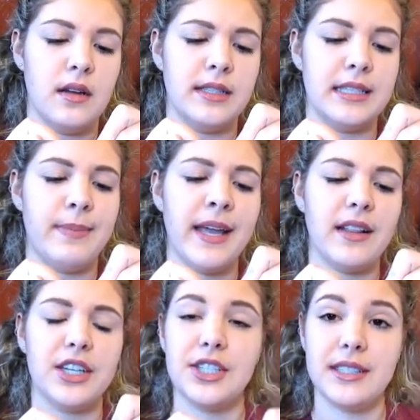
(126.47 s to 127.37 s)
It says Pink
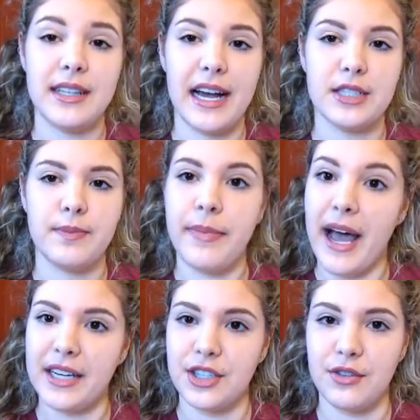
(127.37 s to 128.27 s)
Lust /
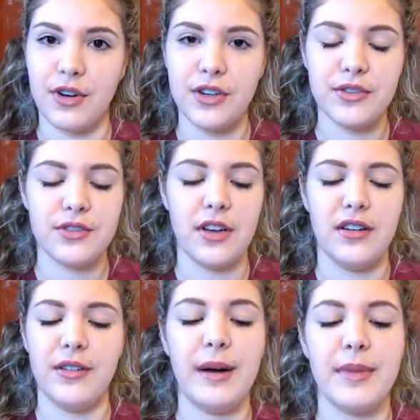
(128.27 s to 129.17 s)
Passion Rose,
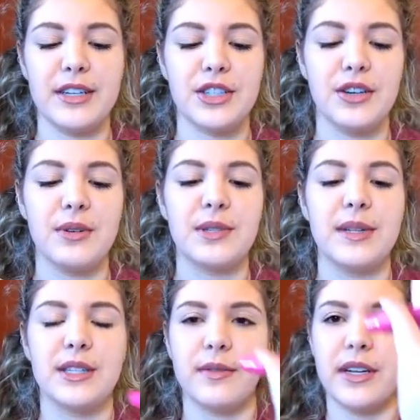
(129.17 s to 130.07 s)
so I'm not sure which
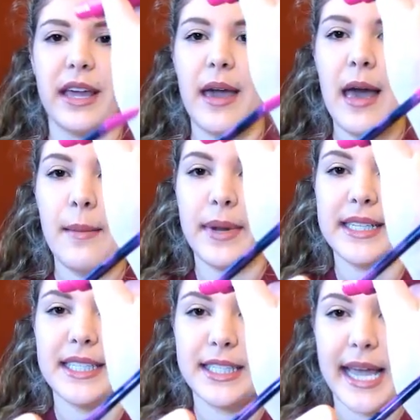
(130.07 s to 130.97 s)
one's the real name, but
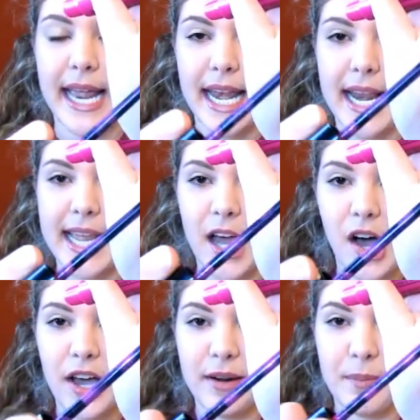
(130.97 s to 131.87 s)
it's this like
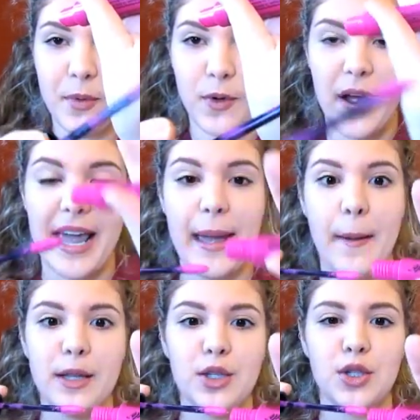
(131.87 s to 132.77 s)
neon
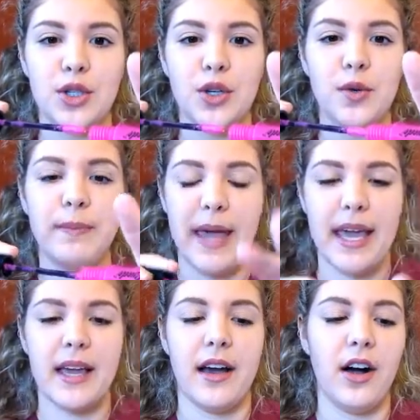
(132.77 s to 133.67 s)
bright true
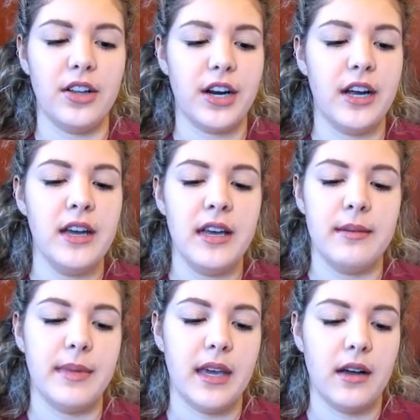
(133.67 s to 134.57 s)
pink color.
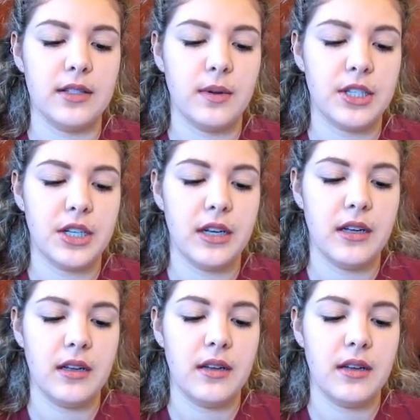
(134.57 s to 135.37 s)
I'll swatch it.